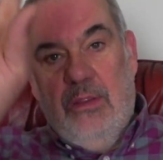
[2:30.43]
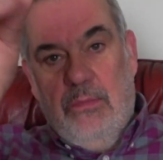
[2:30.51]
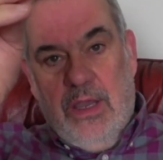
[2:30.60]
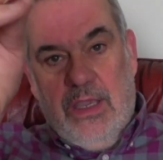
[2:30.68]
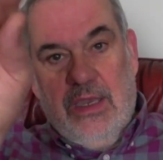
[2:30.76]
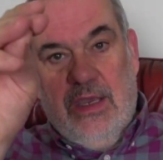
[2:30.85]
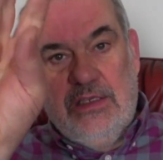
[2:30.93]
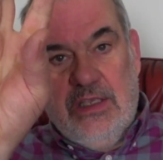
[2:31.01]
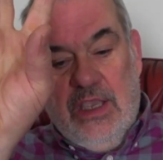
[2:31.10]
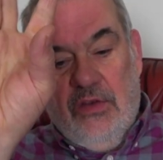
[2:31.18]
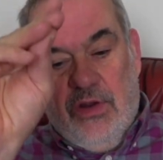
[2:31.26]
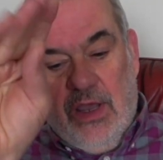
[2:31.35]
In my case,
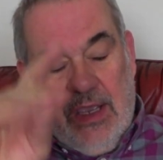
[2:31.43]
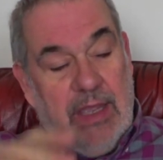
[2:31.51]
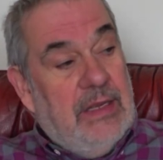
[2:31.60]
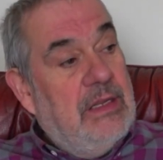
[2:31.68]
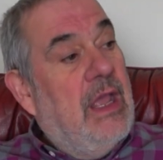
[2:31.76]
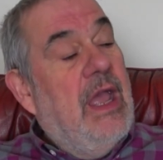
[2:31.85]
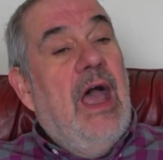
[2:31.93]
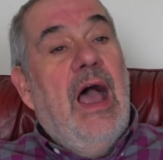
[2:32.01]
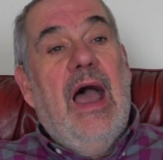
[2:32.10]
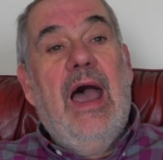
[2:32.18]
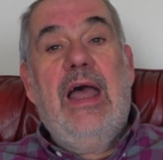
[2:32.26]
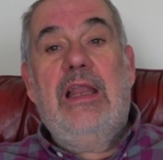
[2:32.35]
the right hand,
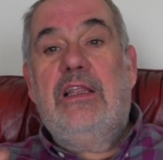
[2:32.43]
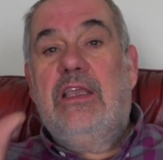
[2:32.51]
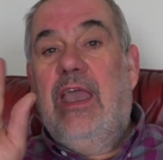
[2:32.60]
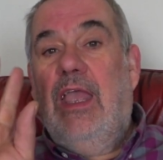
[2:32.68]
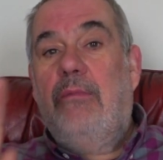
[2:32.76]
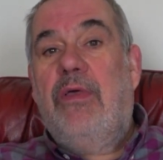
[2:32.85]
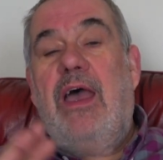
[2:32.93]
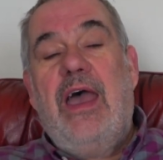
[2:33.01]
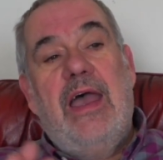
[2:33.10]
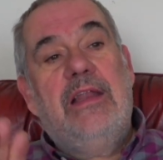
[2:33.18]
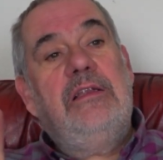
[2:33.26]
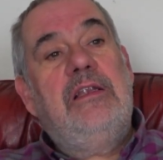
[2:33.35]
and keep that
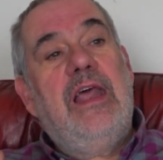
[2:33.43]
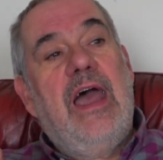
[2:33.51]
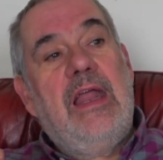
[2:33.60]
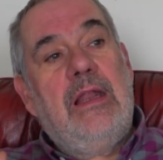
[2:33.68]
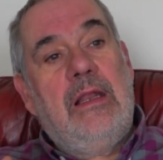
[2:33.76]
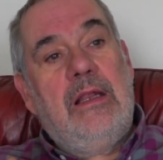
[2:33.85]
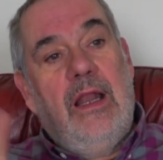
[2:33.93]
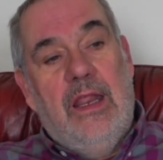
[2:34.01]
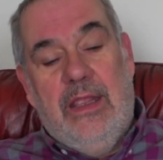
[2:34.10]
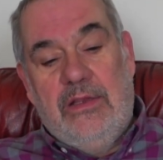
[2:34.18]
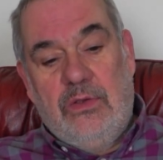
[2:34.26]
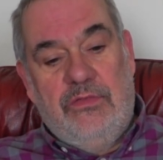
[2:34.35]
hand, hand
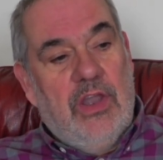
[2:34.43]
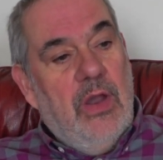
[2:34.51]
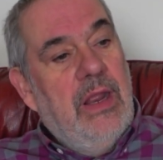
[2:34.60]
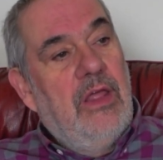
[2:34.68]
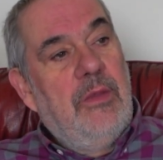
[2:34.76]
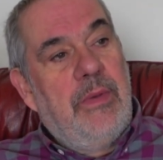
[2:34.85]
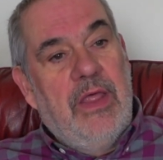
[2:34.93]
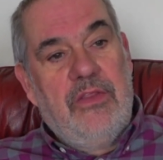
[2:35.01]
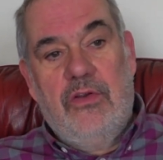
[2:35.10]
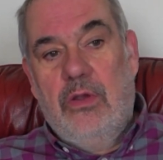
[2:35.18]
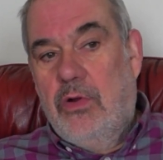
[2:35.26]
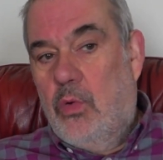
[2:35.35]
clean. So if you're going out the
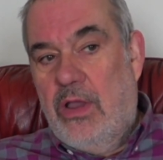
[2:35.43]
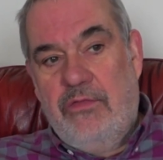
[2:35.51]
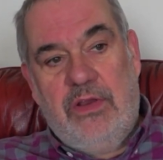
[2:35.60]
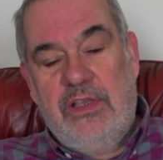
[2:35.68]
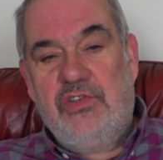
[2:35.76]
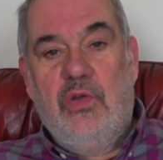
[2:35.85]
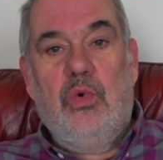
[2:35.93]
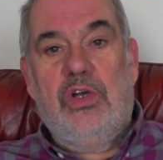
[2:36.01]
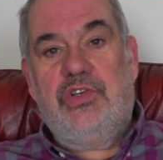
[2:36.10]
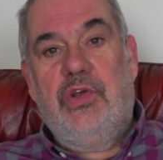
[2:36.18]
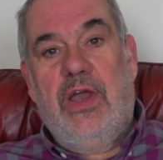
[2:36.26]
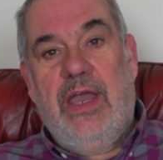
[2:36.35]
bathroom or wherever it is you
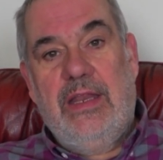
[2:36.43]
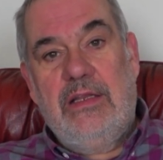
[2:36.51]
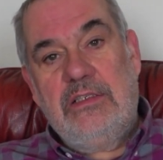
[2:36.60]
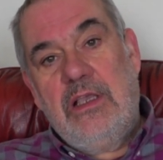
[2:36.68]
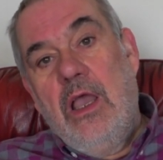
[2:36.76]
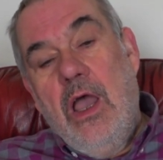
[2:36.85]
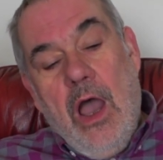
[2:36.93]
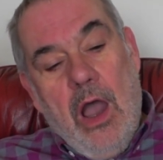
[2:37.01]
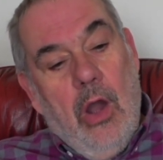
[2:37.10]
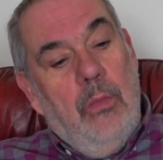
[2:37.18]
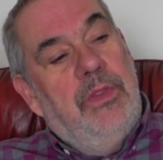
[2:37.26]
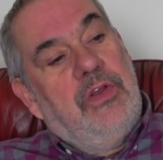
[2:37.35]
wash your hands,
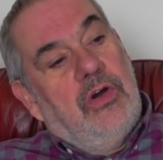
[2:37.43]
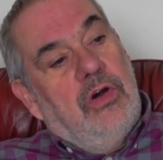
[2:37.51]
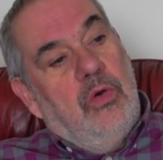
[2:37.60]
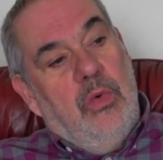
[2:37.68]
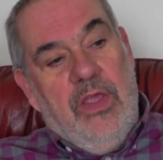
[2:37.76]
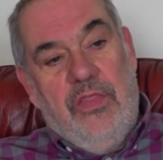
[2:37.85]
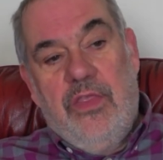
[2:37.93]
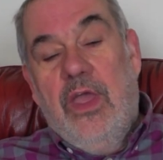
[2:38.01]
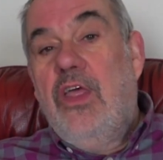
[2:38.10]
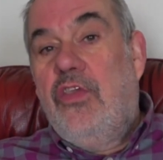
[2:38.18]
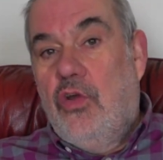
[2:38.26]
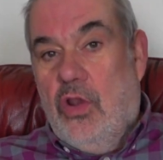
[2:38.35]
open the door with
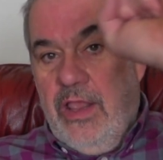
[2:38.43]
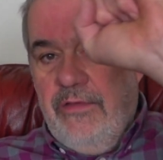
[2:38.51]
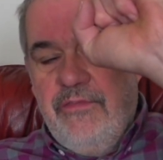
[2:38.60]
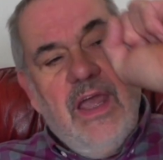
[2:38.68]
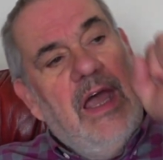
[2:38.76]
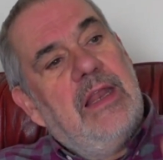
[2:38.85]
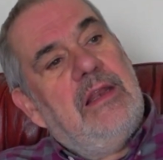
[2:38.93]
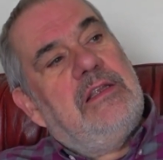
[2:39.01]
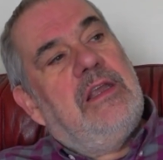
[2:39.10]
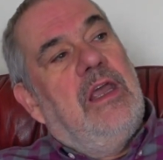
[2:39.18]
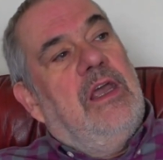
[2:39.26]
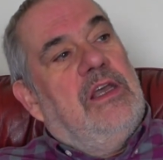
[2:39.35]
your left hand,
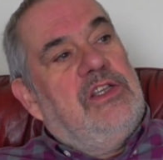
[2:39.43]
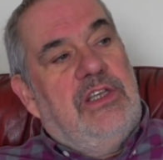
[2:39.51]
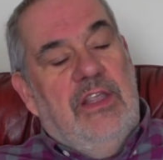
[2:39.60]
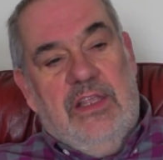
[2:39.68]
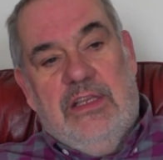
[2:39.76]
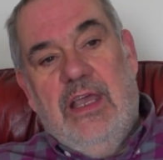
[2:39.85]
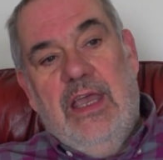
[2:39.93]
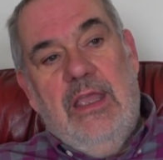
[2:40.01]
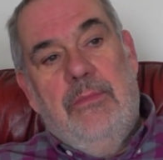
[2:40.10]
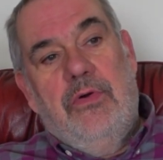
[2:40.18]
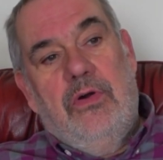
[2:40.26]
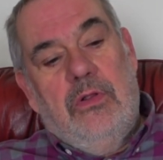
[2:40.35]
sit at the
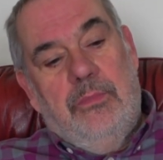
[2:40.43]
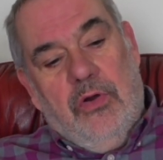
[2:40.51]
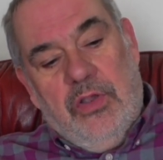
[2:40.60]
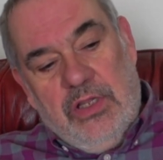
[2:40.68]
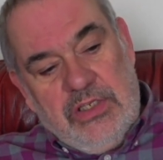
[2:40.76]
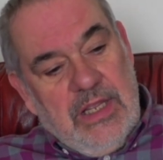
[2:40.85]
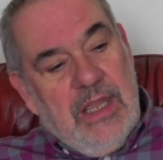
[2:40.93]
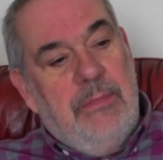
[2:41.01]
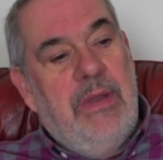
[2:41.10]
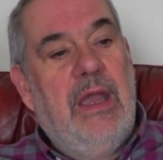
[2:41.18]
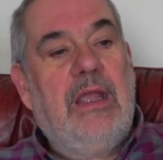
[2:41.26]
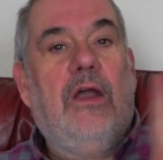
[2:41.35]
table, pull your chair
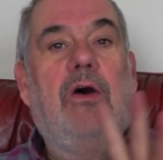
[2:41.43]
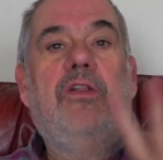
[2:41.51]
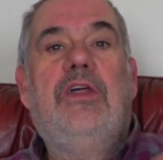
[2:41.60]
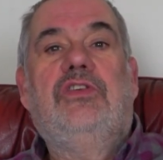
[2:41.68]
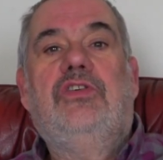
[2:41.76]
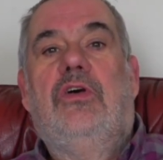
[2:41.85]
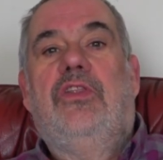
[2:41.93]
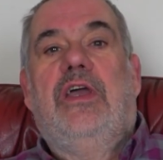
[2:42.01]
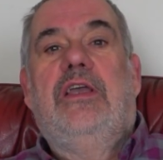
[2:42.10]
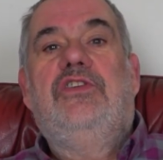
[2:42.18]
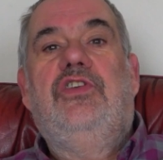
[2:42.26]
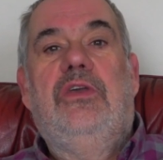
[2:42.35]
back, all those sort of
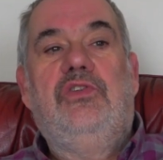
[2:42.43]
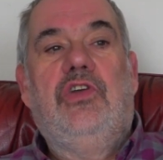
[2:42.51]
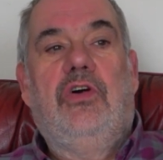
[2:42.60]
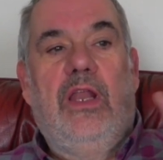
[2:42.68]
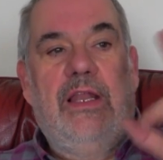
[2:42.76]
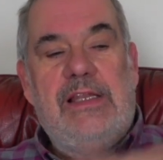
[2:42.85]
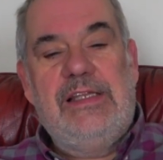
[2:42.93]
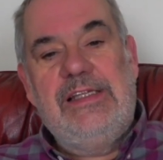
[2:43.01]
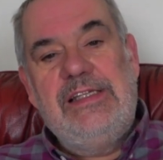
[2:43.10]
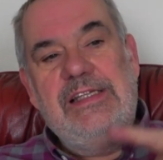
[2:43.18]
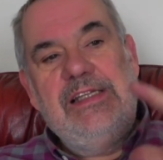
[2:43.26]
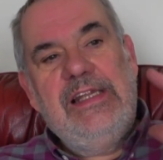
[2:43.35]
things, use your
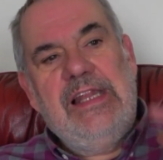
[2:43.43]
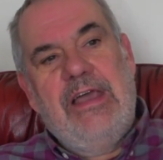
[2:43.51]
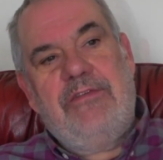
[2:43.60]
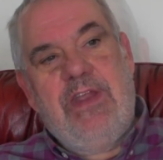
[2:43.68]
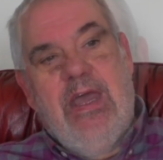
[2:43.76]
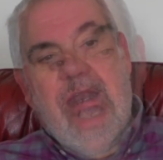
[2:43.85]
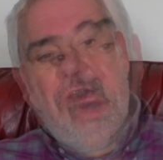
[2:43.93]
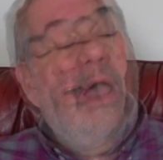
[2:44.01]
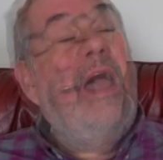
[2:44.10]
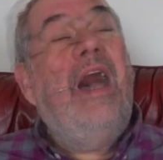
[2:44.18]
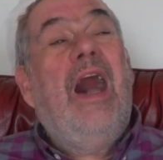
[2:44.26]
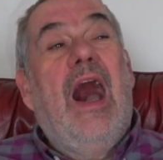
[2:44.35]
left hand.
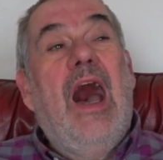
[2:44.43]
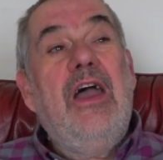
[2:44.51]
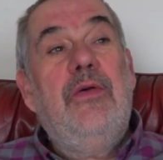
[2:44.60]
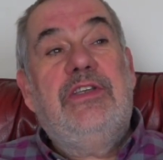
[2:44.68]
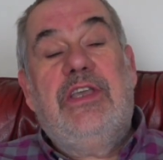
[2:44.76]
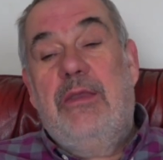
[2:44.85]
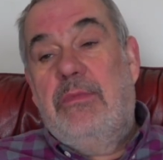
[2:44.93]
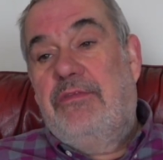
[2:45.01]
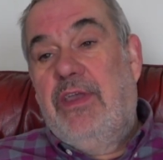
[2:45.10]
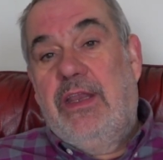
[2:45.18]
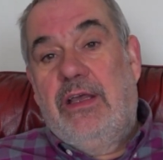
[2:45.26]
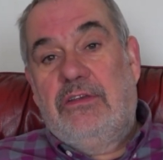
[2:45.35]
I always keep my
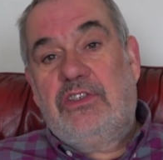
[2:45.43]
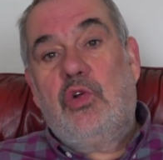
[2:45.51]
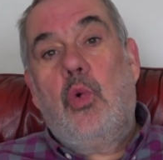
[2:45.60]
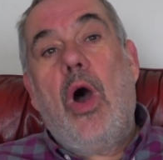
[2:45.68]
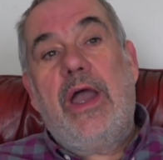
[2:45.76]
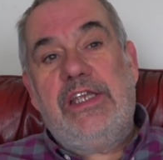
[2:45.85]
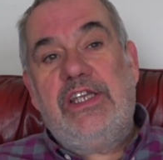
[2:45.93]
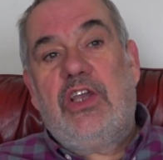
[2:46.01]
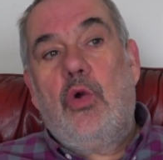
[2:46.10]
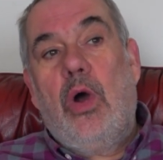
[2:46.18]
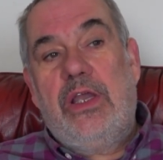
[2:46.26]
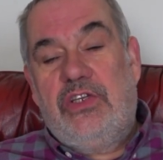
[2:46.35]
fingernails quite
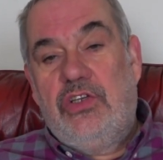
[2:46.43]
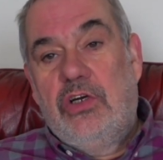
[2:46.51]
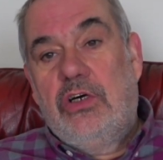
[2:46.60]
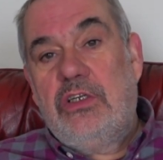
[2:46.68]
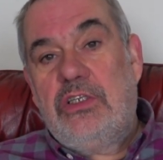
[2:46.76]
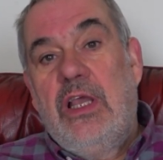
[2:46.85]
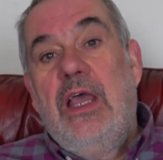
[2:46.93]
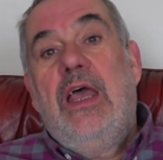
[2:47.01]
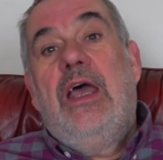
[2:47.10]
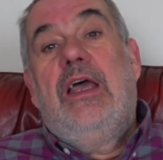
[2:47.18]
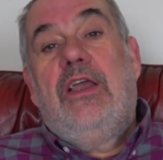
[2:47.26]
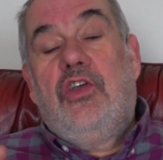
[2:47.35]
quite short,
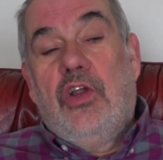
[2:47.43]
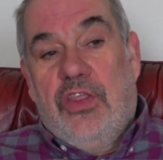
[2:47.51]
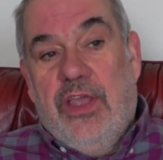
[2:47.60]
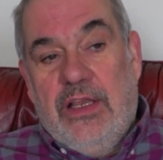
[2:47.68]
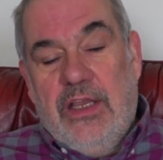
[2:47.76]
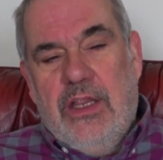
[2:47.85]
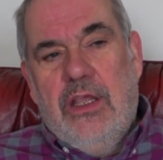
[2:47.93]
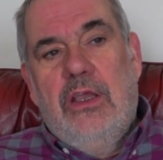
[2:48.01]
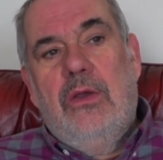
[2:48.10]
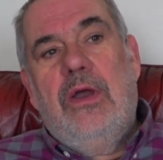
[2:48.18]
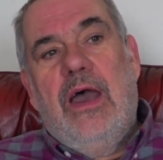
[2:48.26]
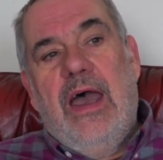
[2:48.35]
good thing to
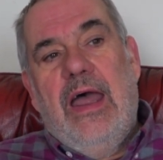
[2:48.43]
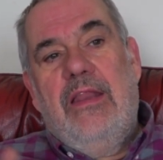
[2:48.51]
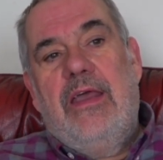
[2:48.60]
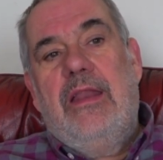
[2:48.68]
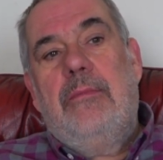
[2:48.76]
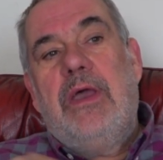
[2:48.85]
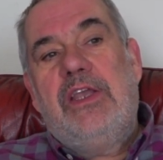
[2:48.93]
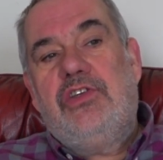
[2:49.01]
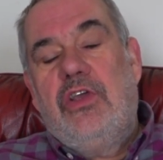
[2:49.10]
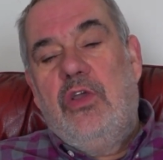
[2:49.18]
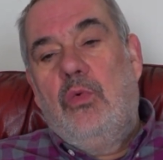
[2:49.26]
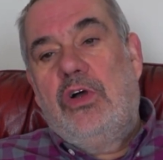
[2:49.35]
do, and then make
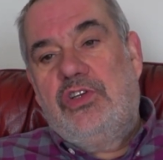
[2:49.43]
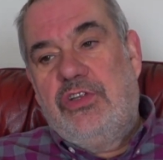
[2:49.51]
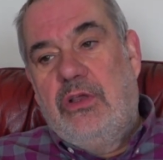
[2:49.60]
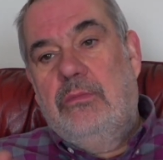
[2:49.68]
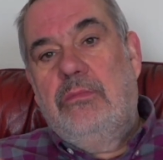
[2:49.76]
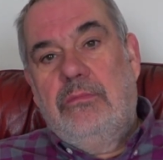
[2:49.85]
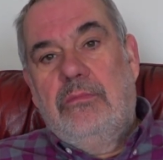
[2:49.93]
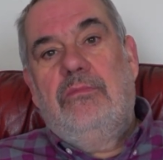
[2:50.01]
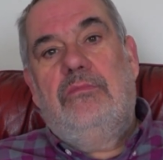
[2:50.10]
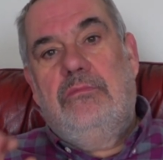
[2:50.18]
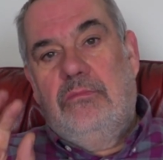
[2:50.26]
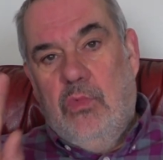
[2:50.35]
sure you wash them
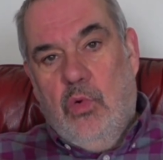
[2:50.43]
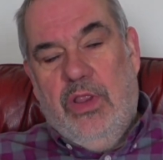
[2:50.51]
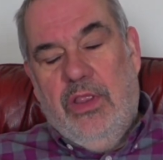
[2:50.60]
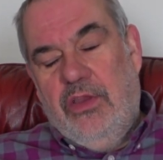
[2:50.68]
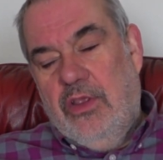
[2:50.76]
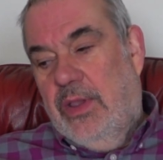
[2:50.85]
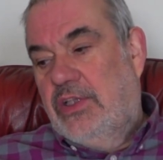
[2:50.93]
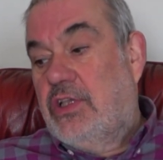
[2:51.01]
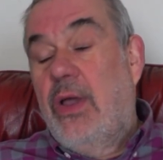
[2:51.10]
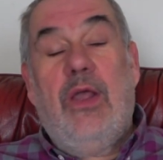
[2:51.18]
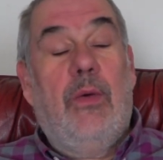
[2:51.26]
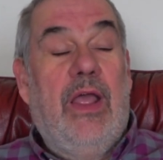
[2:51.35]
when you do it. So
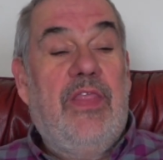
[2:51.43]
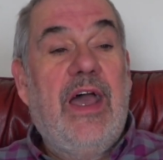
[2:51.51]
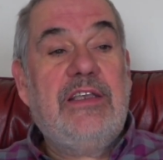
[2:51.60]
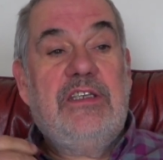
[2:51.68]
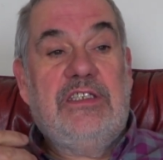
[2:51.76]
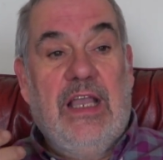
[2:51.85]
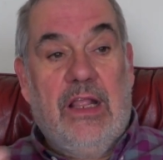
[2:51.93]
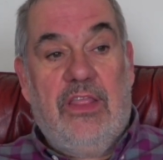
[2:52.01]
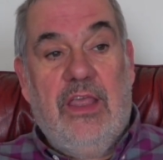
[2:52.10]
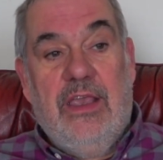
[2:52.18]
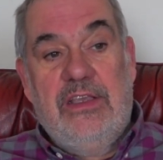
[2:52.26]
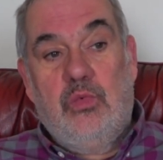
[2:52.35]
anyway, that's the second
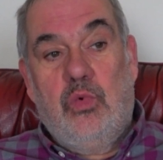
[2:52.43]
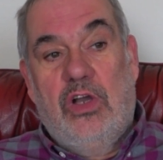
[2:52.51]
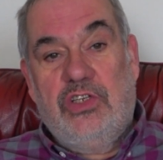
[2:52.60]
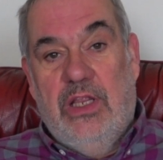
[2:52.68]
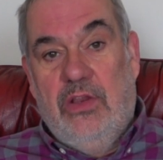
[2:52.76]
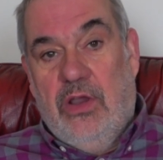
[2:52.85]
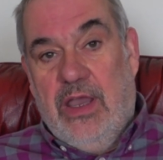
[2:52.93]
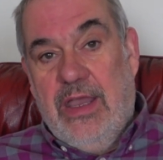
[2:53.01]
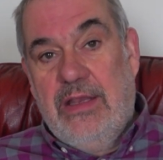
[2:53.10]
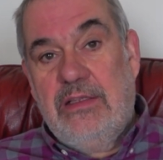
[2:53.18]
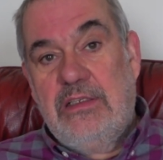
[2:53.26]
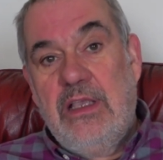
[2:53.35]
thing is washing your
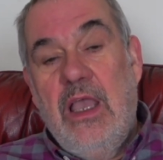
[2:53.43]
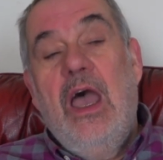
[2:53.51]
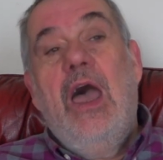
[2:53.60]
hands.